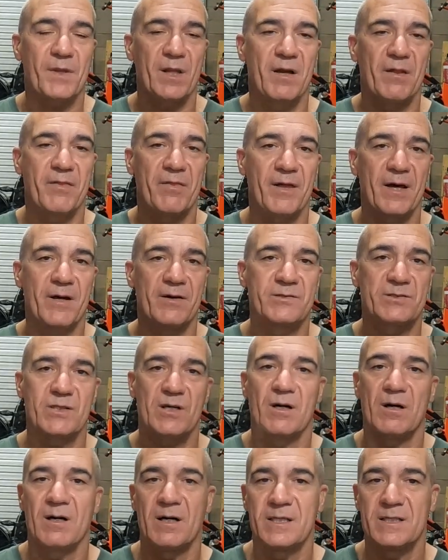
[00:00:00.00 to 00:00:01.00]
Those
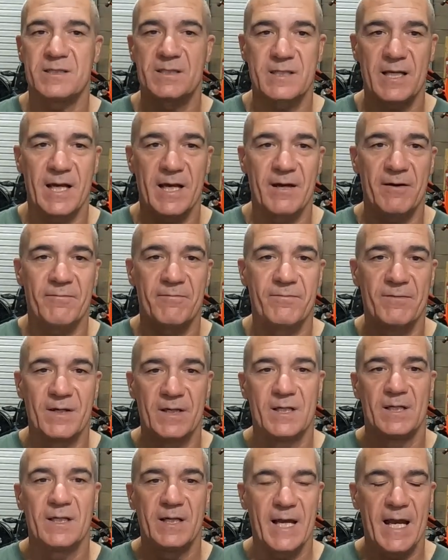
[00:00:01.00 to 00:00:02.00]
guys have
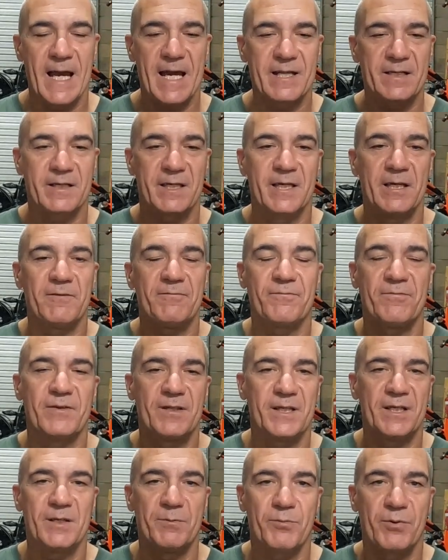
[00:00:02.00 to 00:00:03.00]
had a kit for
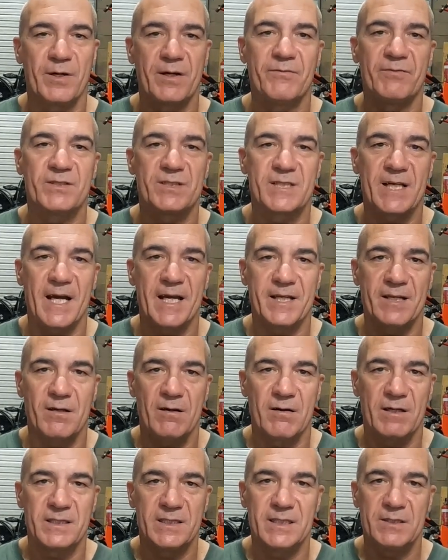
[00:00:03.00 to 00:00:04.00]
the previous
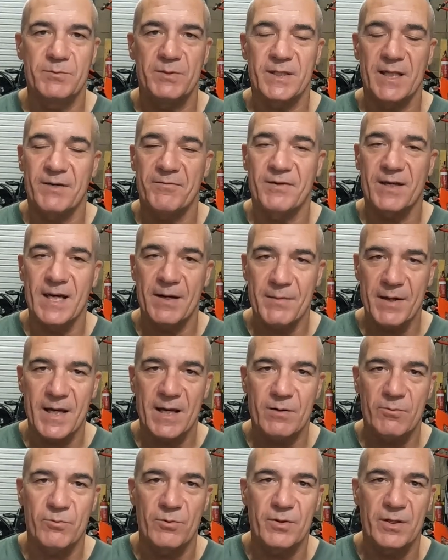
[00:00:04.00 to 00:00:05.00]
890, but they've come
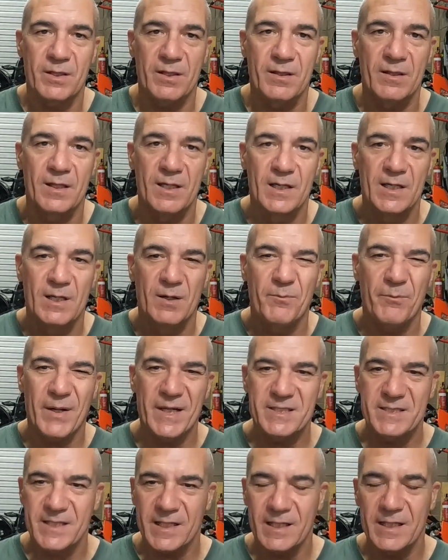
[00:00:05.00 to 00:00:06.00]
out with
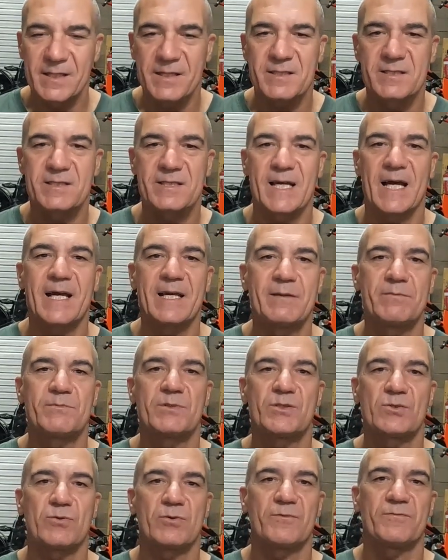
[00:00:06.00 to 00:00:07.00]
basically the same
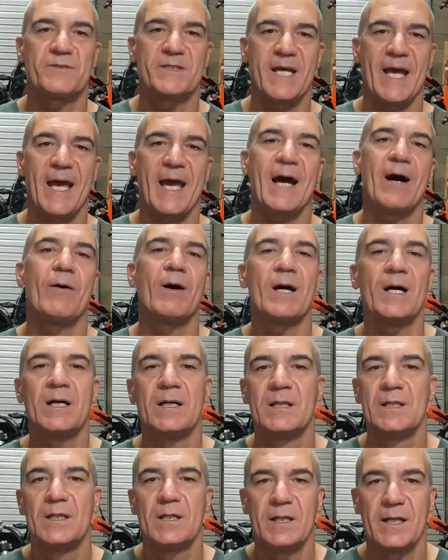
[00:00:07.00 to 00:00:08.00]
sort of tower
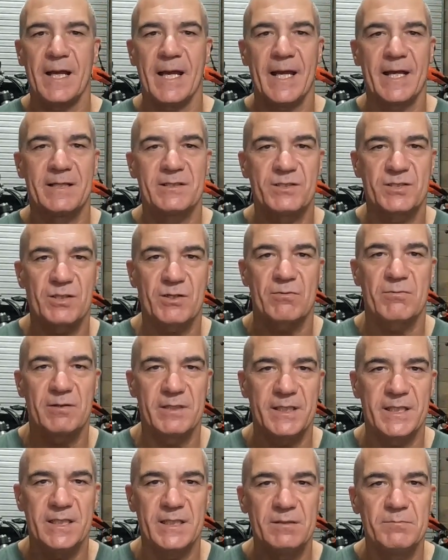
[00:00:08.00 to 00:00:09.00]
and
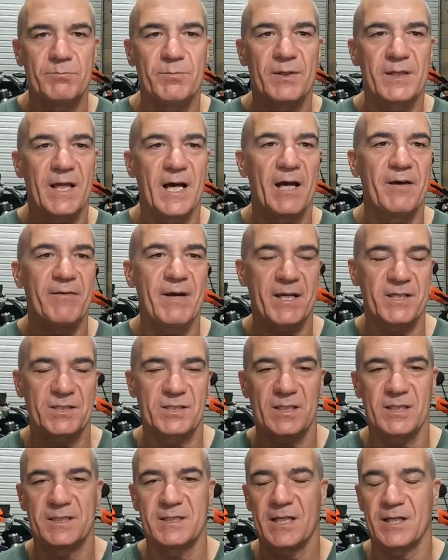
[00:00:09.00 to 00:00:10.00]
screen, but they've
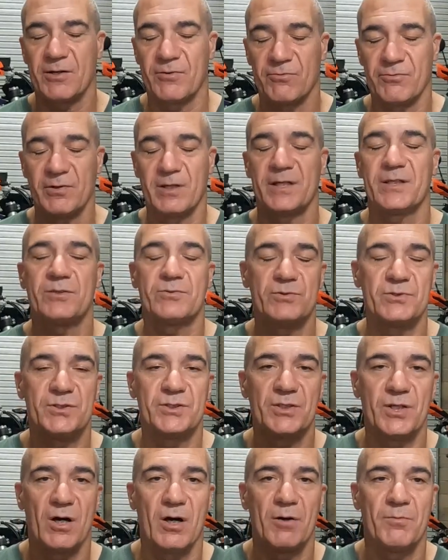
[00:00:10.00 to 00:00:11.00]
actually done a really good
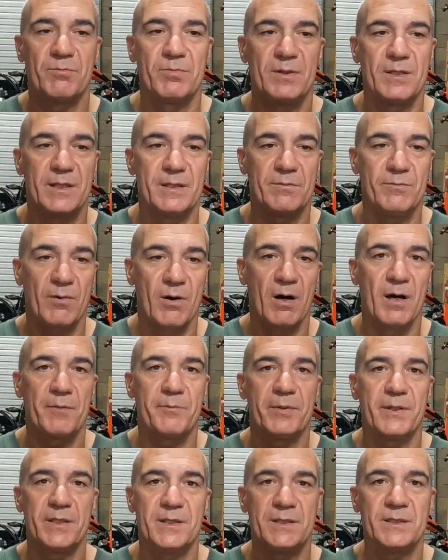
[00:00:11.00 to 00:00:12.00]
job, in my
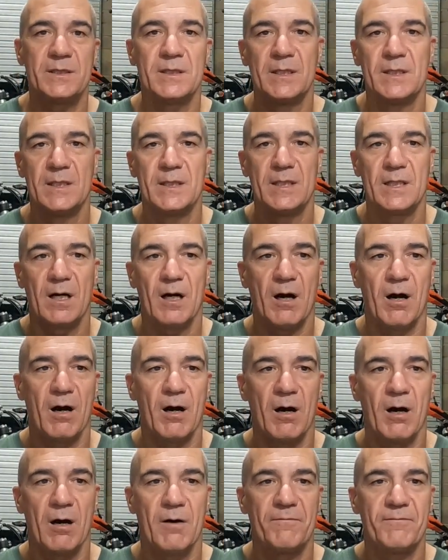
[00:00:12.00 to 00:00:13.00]
opinion,
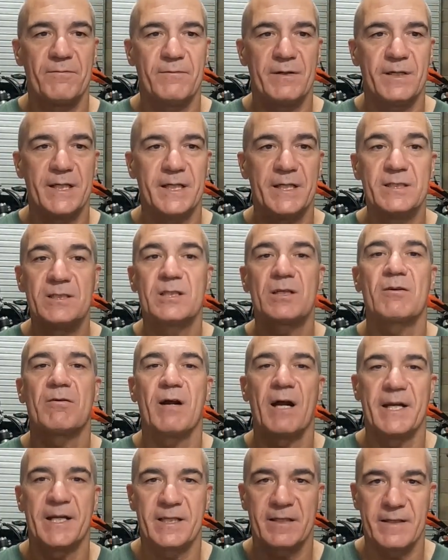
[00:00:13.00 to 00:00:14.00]
of
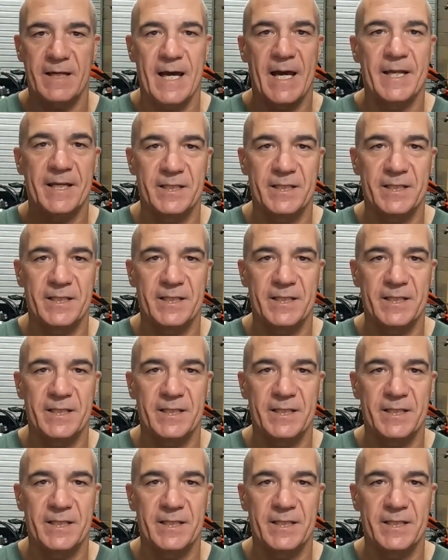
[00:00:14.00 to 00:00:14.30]
integrating that